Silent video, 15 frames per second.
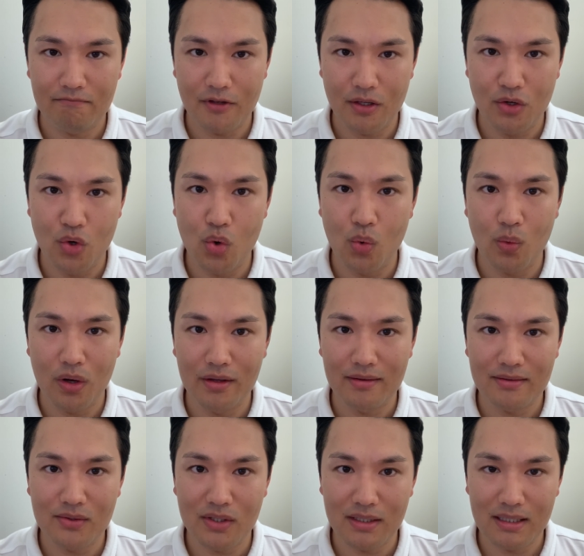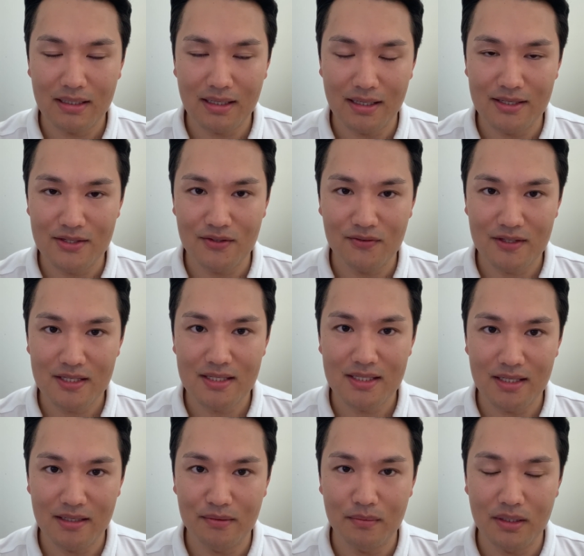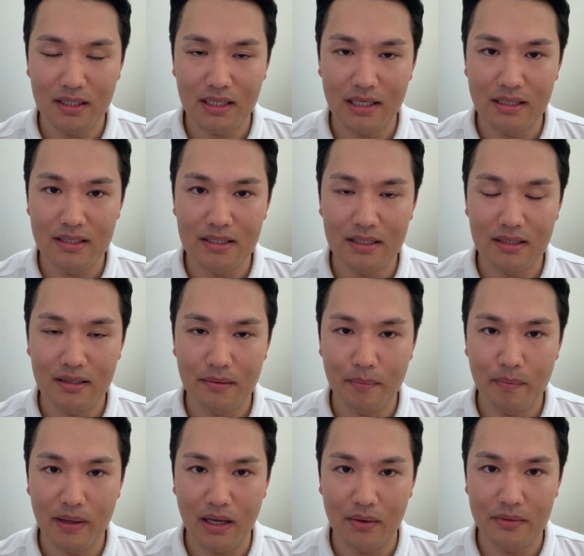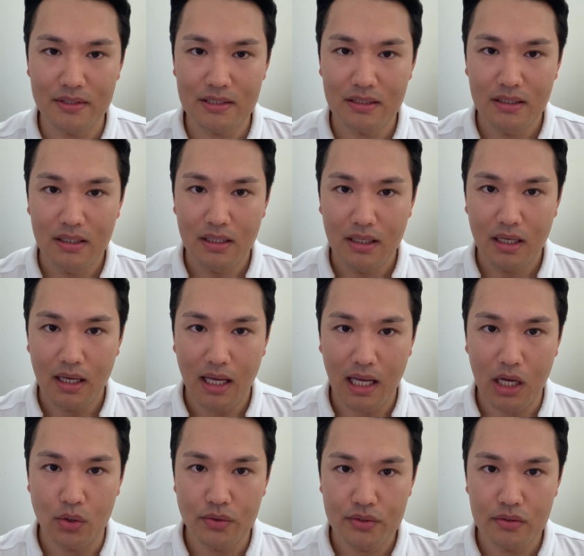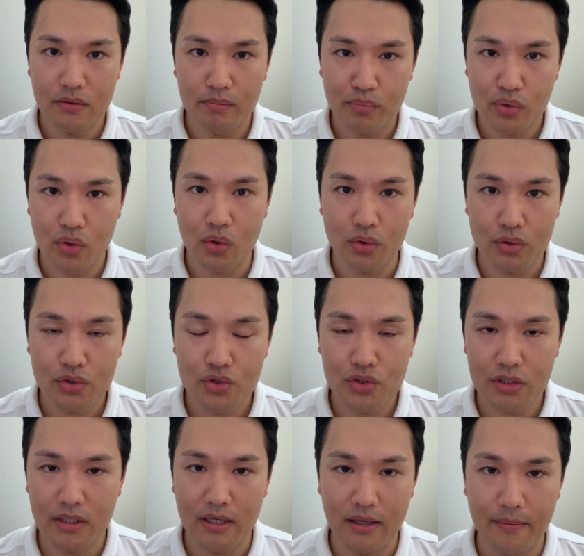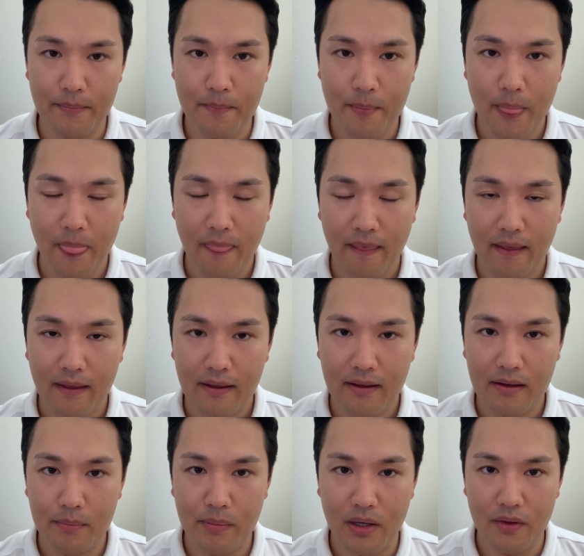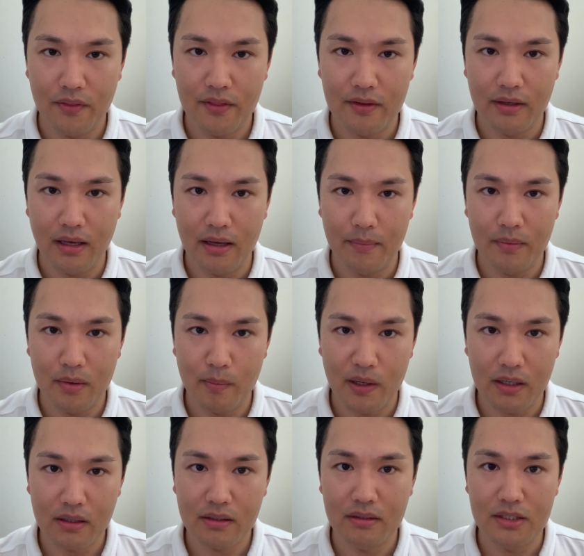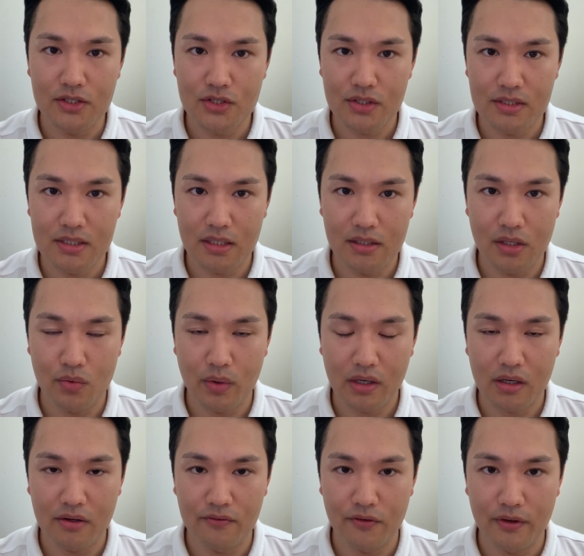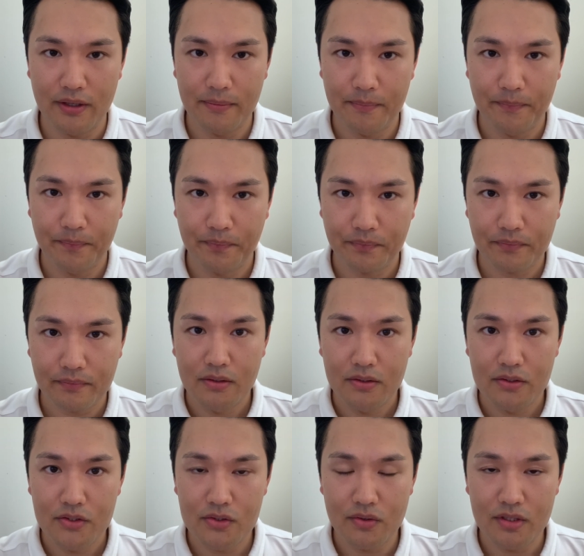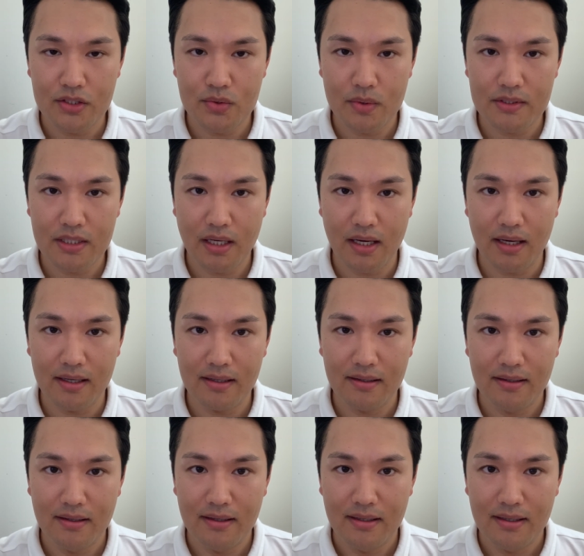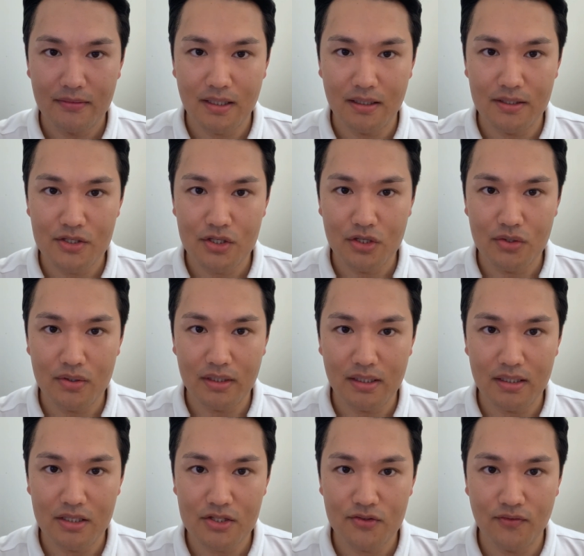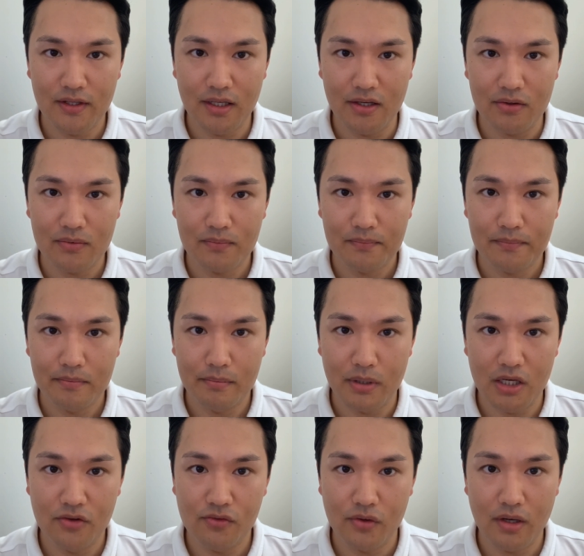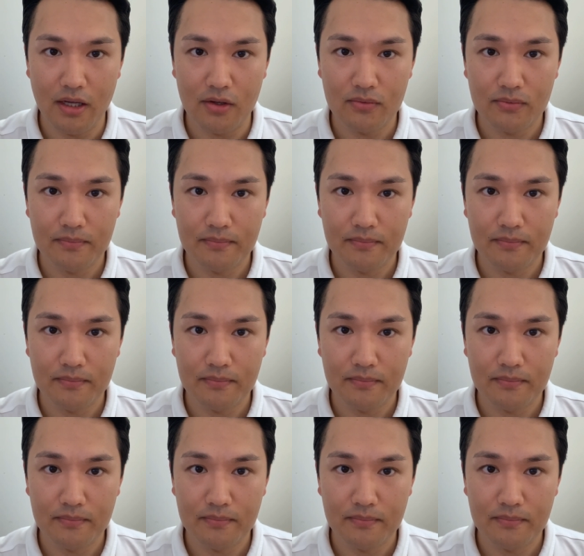no one kinds of steal my idea about how to approach about the body conditions and the recovery. So this was Kay. I'll see you at the next video. Bye for now.